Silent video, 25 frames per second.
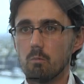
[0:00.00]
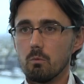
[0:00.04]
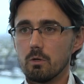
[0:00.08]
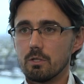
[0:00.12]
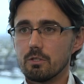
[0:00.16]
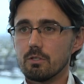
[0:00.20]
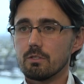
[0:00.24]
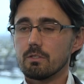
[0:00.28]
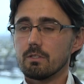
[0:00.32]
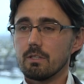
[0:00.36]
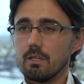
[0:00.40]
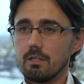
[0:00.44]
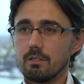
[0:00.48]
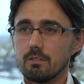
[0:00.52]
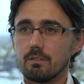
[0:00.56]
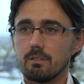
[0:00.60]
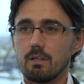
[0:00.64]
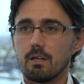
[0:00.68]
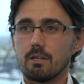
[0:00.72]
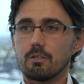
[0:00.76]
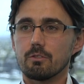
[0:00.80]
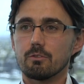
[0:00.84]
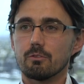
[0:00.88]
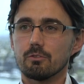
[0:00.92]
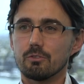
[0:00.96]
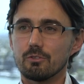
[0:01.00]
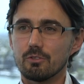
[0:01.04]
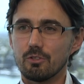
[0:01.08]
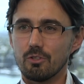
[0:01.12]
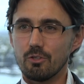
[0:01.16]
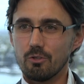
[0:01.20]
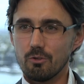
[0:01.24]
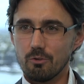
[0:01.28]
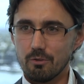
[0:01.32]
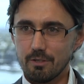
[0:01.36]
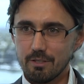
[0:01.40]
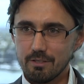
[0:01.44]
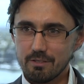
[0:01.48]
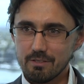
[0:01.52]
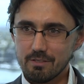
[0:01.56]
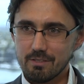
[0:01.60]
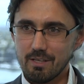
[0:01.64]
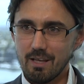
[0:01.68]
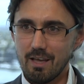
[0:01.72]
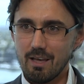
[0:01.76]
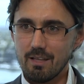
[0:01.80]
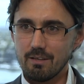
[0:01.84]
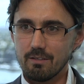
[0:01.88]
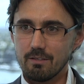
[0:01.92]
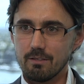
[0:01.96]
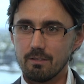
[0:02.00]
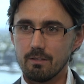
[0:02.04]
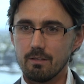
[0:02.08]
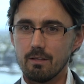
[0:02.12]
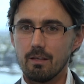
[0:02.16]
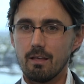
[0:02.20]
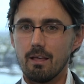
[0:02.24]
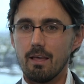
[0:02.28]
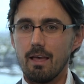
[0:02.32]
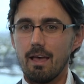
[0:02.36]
which is an international security standard,